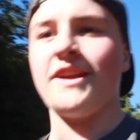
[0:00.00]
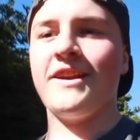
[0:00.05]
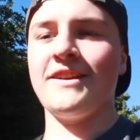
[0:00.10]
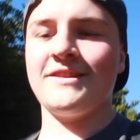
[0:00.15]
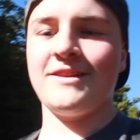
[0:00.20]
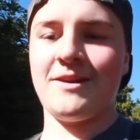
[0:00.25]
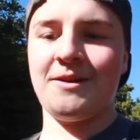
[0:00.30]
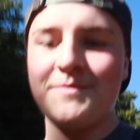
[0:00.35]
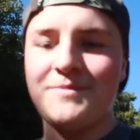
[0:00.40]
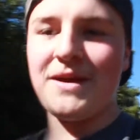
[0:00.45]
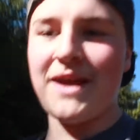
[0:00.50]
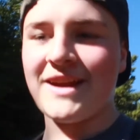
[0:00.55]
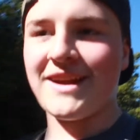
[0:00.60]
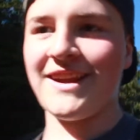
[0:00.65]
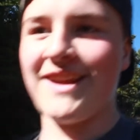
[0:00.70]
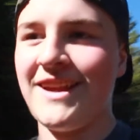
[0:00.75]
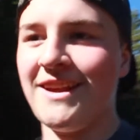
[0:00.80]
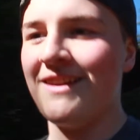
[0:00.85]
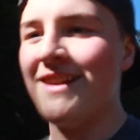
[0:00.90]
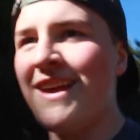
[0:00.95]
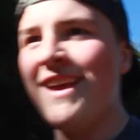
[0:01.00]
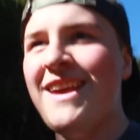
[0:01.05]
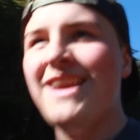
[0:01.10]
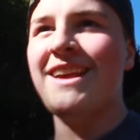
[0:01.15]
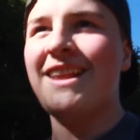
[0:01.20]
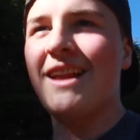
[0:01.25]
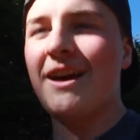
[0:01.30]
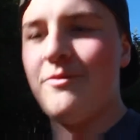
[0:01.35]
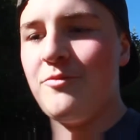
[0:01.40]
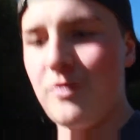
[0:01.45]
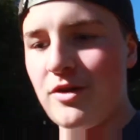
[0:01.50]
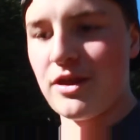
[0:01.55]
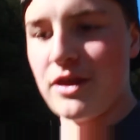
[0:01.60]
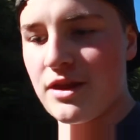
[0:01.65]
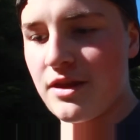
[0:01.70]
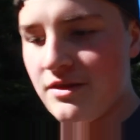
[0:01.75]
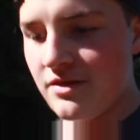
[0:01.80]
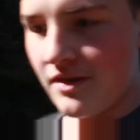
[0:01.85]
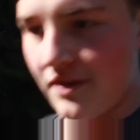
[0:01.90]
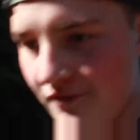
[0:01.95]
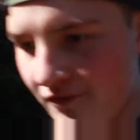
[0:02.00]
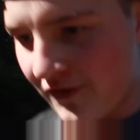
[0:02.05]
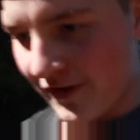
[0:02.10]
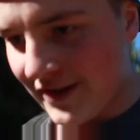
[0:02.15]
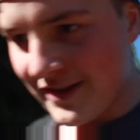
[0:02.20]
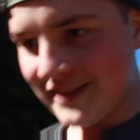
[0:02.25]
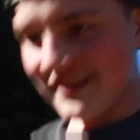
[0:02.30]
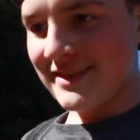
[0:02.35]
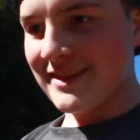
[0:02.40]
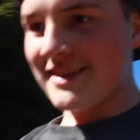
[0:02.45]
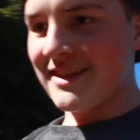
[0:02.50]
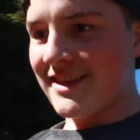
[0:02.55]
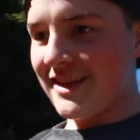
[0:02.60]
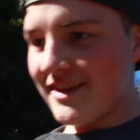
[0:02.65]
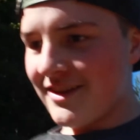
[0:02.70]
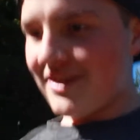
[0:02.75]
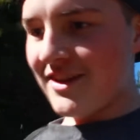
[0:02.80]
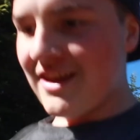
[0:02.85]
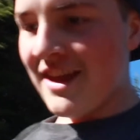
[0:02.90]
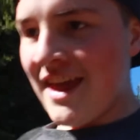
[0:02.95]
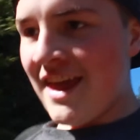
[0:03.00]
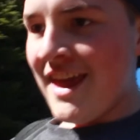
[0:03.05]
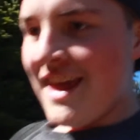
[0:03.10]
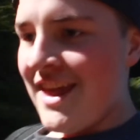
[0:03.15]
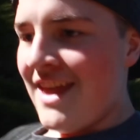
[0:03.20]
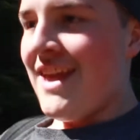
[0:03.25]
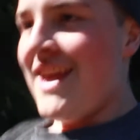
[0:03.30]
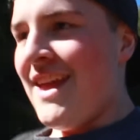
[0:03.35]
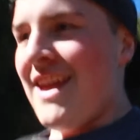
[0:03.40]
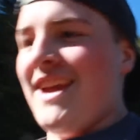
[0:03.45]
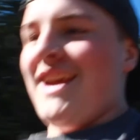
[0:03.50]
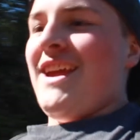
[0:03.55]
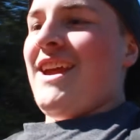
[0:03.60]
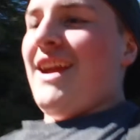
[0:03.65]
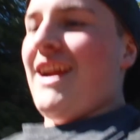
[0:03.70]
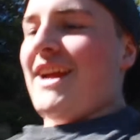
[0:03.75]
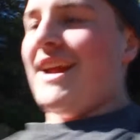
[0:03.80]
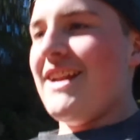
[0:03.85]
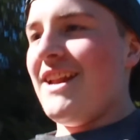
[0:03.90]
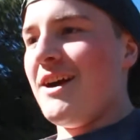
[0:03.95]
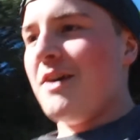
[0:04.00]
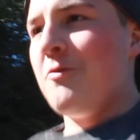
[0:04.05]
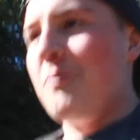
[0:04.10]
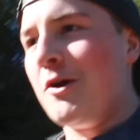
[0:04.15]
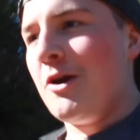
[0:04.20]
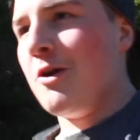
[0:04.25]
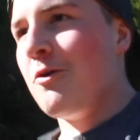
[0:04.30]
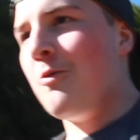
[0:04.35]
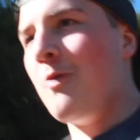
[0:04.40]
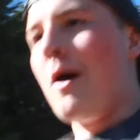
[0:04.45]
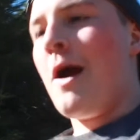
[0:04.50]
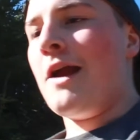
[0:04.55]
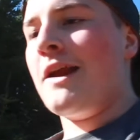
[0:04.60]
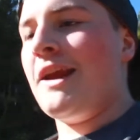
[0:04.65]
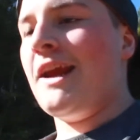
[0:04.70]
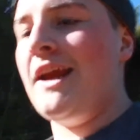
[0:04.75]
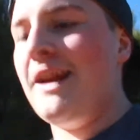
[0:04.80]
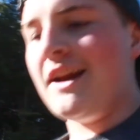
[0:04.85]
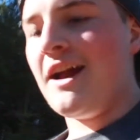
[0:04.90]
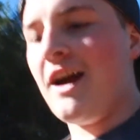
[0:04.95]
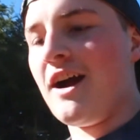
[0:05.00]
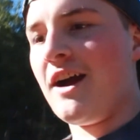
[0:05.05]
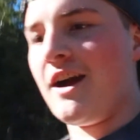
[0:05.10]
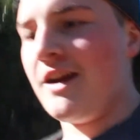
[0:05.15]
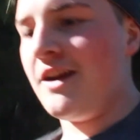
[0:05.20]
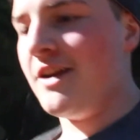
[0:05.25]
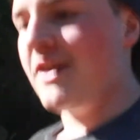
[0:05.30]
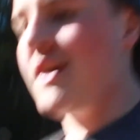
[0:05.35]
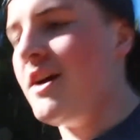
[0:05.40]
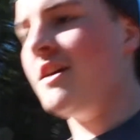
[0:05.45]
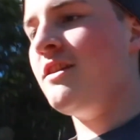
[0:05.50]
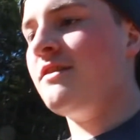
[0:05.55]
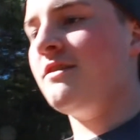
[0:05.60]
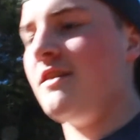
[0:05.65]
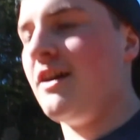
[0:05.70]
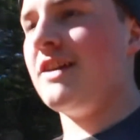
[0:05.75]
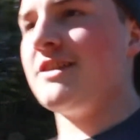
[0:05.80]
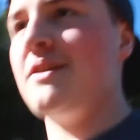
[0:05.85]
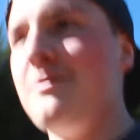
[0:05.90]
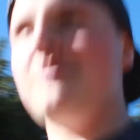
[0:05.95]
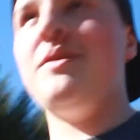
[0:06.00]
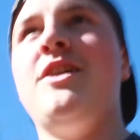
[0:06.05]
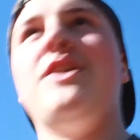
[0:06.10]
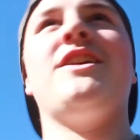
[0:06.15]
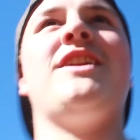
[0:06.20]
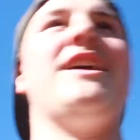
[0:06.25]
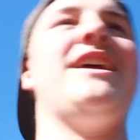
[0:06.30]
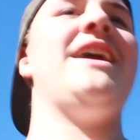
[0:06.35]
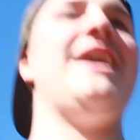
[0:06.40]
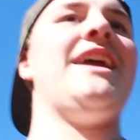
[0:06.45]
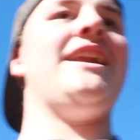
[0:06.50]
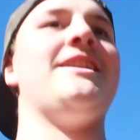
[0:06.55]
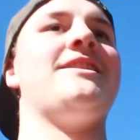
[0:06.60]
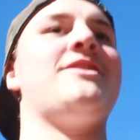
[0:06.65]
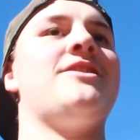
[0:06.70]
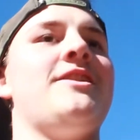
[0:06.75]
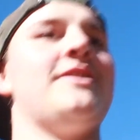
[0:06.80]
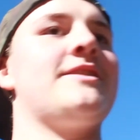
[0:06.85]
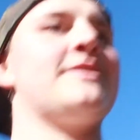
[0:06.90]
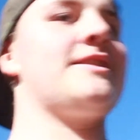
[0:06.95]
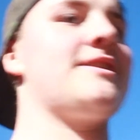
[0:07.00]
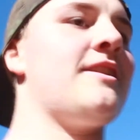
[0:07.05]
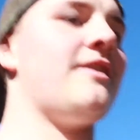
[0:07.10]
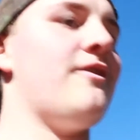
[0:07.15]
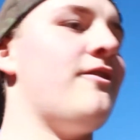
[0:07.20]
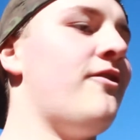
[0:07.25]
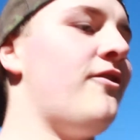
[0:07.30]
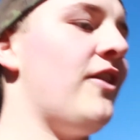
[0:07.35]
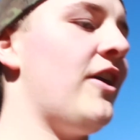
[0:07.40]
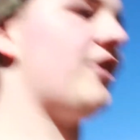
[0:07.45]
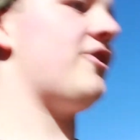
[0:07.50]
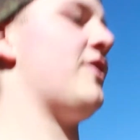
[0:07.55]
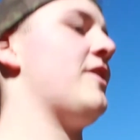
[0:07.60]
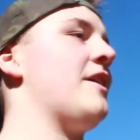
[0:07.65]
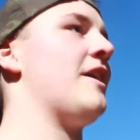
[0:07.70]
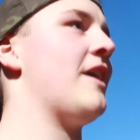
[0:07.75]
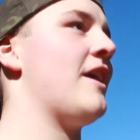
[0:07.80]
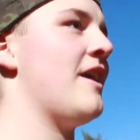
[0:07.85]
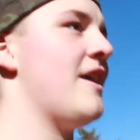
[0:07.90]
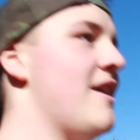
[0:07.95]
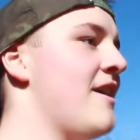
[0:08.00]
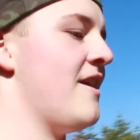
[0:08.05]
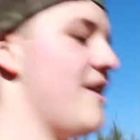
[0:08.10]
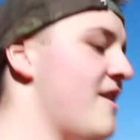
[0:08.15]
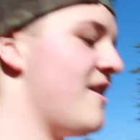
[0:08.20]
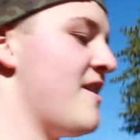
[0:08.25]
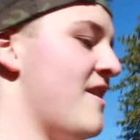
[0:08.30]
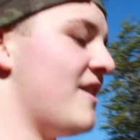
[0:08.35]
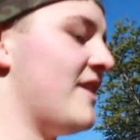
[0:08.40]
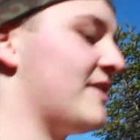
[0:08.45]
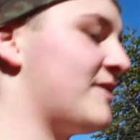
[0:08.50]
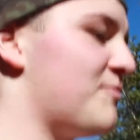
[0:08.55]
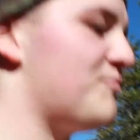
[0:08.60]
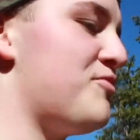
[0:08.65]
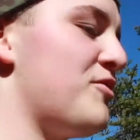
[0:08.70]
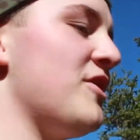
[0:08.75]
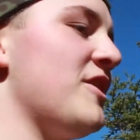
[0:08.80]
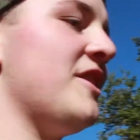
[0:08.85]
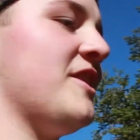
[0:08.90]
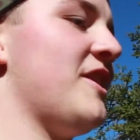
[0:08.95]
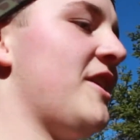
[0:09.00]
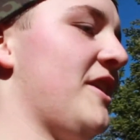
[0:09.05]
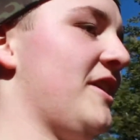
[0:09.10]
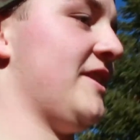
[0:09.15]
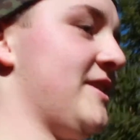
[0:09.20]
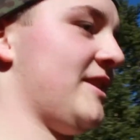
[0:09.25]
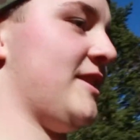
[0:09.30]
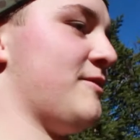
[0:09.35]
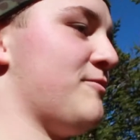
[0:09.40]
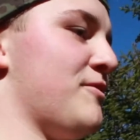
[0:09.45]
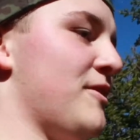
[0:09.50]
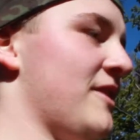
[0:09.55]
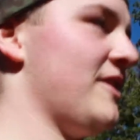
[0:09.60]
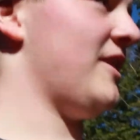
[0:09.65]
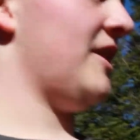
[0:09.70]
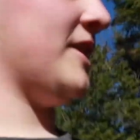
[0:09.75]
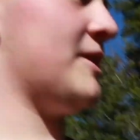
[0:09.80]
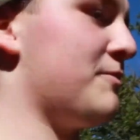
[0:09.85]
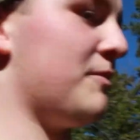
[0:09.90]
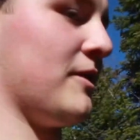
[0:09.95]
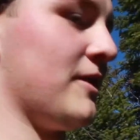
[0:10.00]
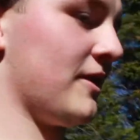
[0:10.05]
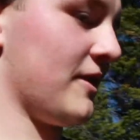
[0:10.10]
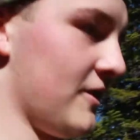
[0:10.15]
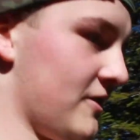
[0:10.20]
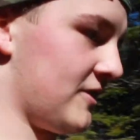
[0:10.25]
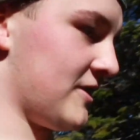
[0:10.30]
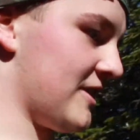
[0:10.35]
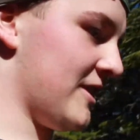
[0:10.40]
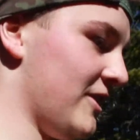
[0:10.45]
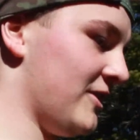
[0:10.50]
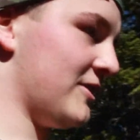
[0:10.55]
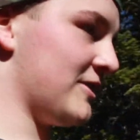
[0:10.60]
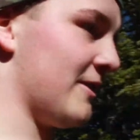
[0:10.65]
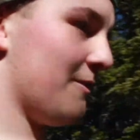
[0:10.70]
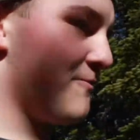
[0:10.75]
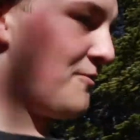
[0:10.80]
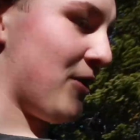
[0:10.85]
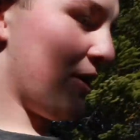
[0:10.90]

guys, I'm back again, and I'm with Liam Phelan still, and uh, we are walking on lots of mud, and it's just very, it's pretty nice, it's pretty nice, but there's still some